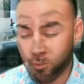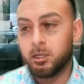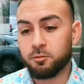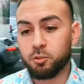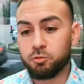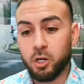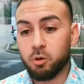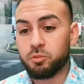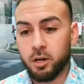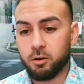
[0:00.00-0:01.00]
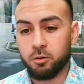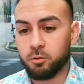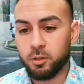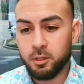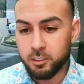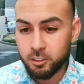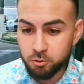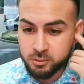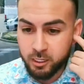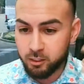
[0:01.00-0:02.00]
And if you don't know, then you
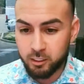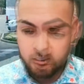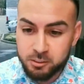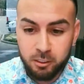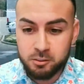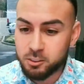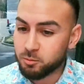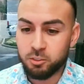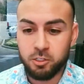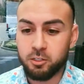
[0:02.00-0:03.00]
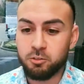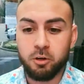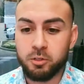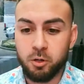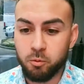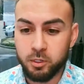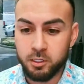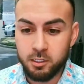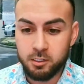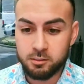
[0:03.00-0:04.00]
sound like you're selling something that you don't know what
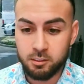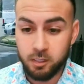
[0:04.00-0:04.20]
it is.